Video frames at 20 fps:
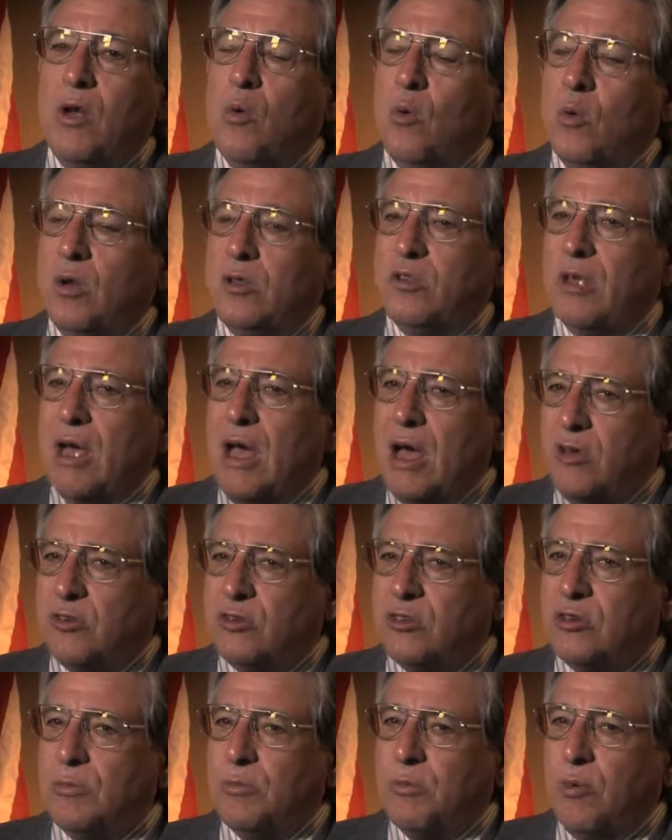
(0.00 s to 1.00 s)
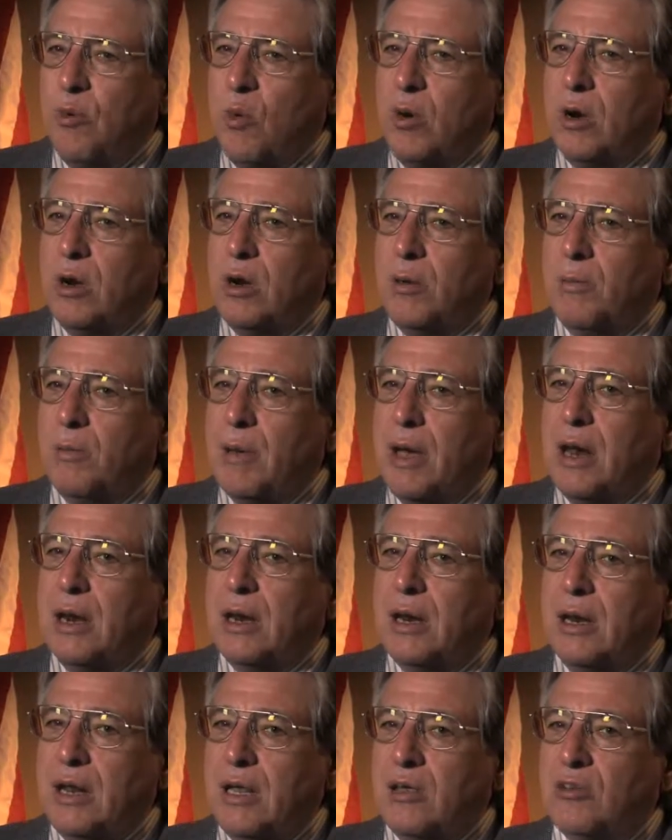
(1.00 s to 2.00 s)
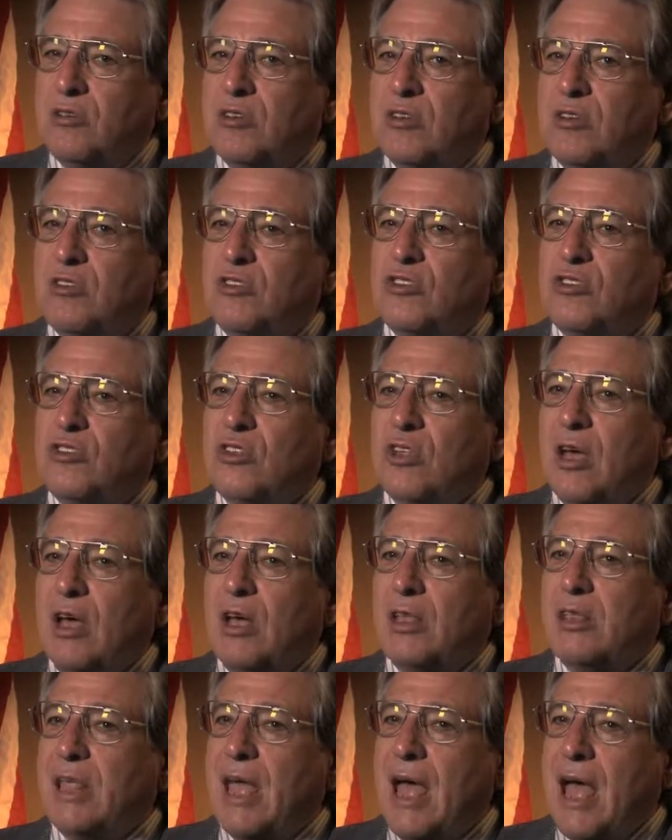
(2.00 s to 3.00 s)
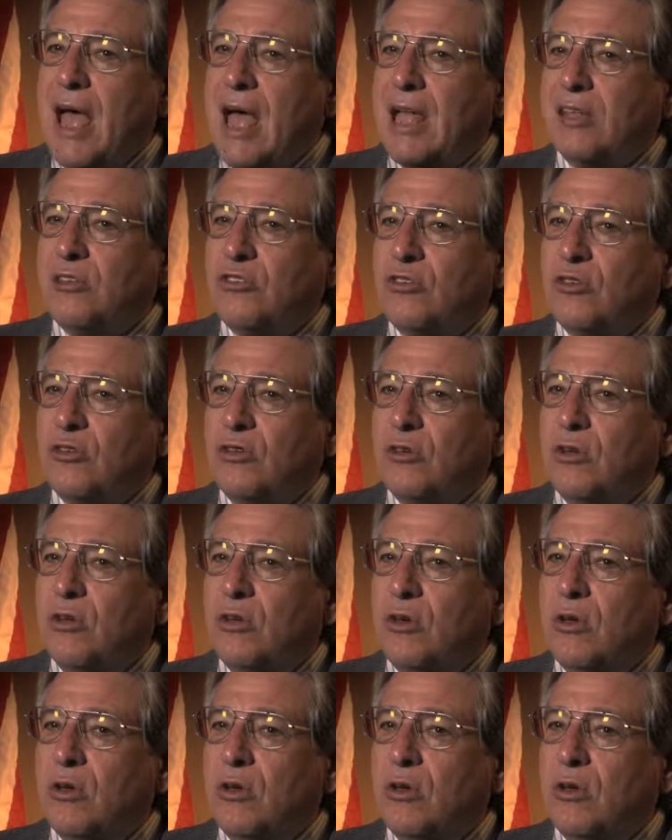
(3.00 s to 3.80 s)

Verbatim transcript: What's else important about it is it's attached